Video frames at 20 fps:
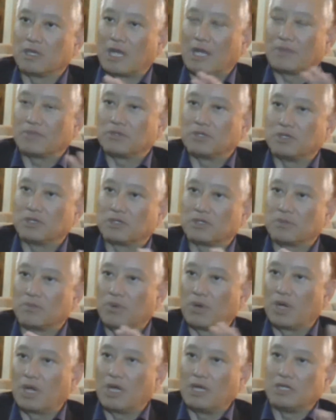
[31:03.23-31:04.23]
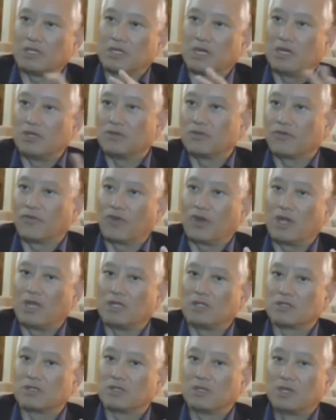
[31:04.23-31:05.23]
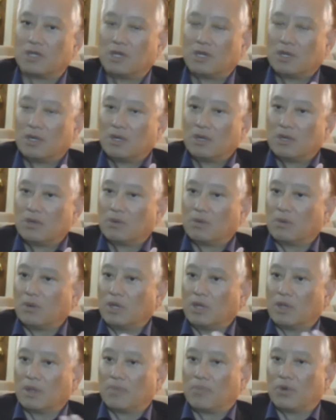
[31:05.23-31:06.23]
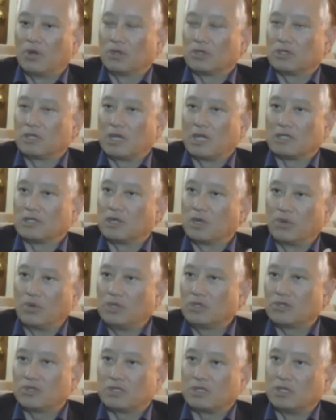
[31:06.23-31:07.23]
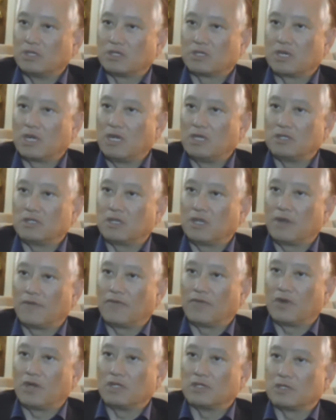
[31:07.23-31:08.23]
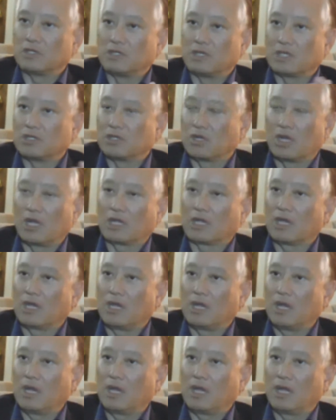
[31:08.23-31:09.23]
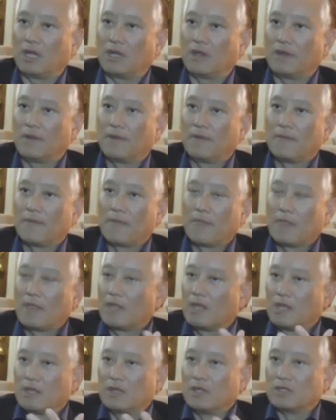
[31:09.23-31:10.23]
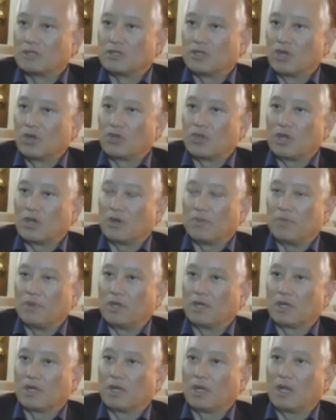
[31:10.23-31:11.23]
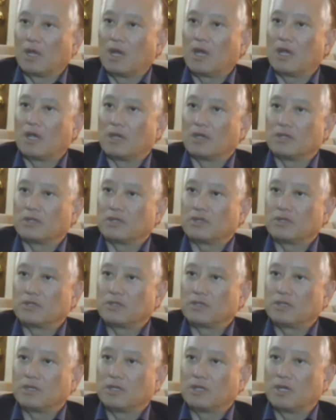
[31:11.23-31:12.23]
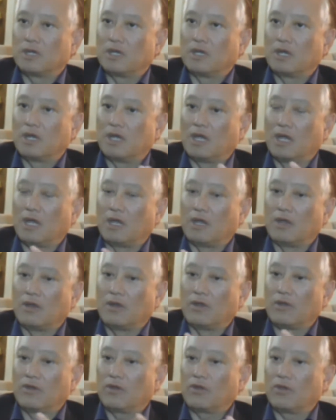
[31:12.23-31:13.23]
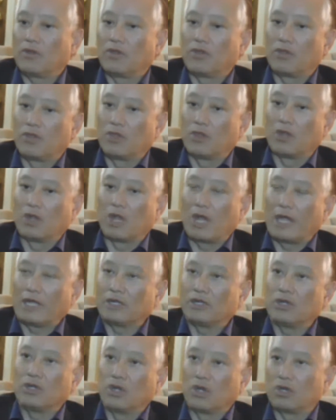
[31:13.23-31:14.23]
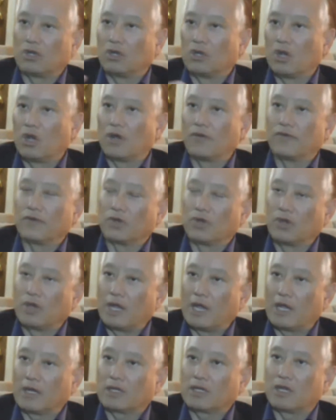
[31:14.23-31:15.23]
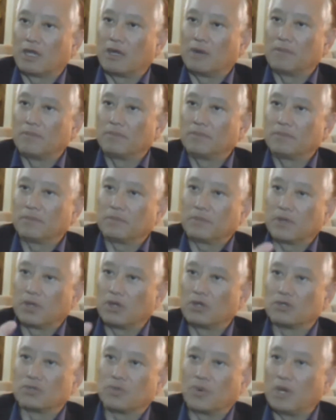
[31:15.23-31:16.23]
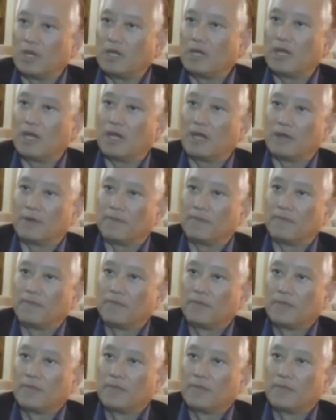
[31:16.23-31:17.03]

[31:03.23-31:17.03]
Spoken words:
and abstinence, sobriety, change your friends when the person has no interest in changing their friends and doesn't like AA. There's no therapeutic alliance, and the likelihood of a good outcome goes way down.